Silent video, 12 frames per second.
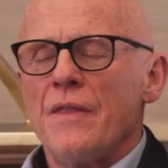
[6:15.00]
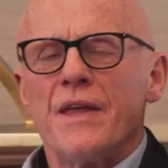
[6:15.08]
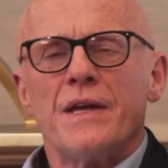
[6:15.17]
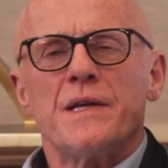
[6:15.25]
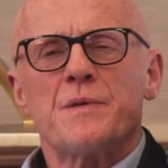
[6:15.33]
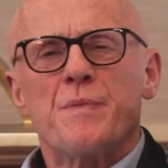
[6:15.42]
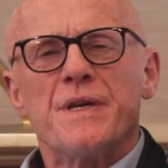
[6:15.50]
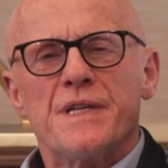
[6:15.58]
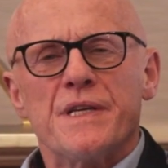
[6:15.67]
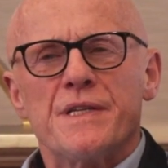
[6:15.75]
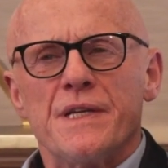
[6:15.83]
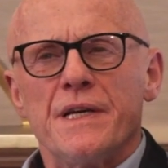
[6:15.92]
And the
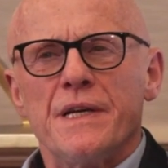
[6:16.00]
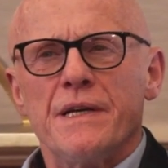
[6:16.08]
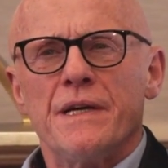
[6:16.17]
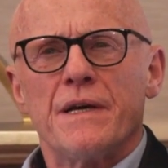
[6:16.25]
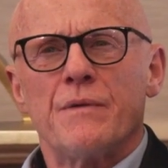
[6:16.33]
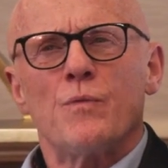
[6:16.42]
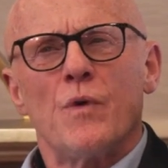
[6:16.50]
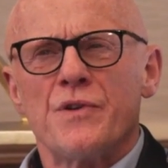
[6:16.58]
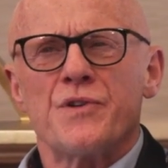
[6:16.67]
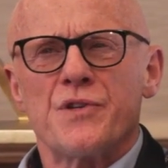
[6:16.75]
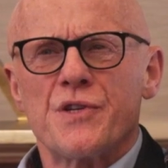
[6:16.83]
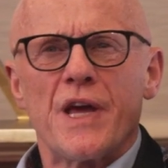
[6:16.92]
NSPCC at
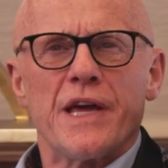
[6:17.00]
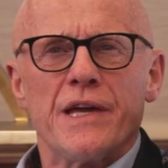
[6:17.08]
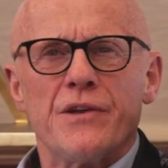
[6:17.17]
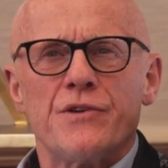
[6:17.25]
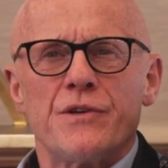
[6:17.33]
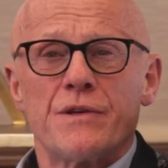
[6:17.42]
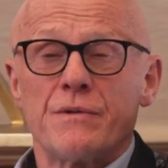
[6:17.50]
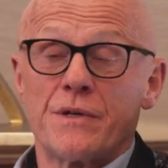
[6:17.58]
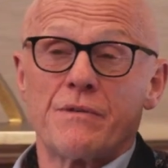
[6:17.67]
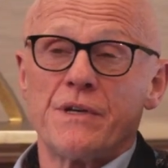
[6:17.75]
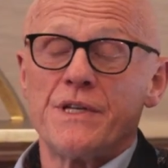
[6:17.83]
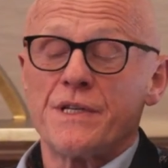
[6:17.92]
one stage, I don't
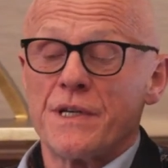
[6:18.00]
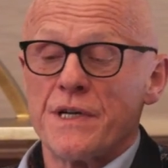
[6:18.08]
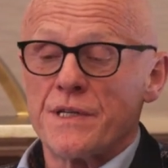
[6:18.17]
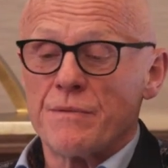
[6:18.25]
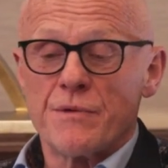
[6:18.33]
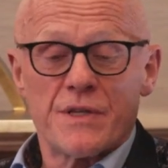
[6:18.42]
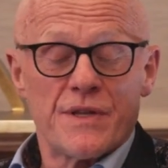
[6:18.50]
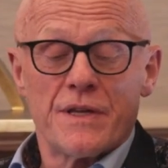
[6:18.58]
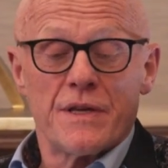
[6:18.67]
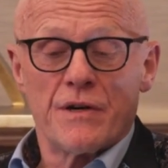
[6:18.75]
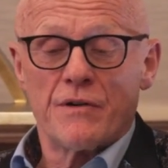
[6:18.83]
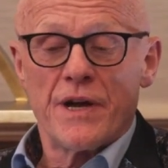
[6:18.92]
want to criticise them because I
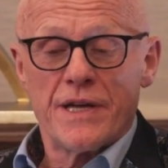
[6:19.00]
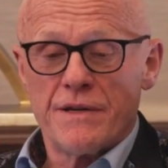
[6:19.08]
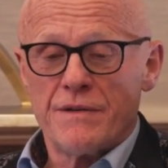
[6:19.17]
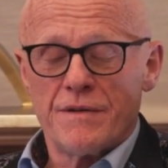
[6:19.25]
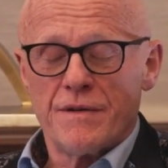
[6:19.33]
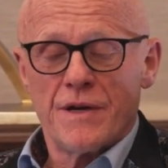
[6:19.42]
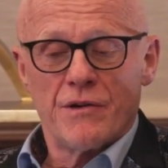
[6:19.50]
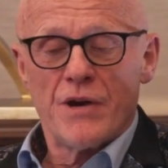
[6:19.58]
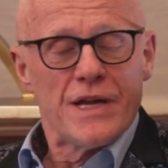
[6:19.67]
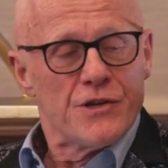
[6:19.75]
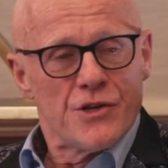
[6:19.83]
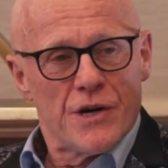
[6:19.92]
think they're a
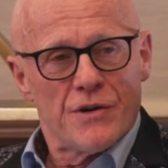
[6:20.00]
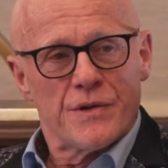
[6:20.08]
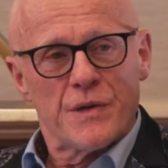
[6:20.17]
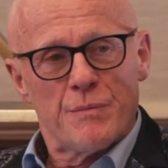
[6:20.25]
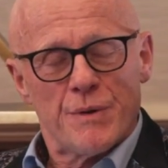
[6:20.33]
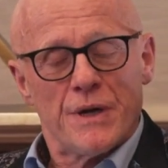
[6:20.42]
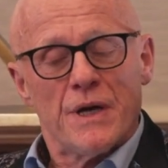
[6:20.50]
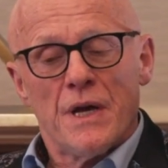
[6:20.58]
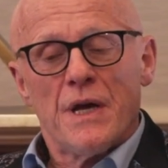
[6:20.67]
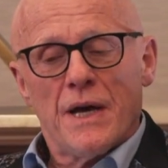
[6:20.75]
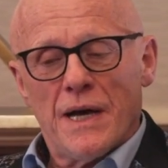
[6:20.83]
great charity, but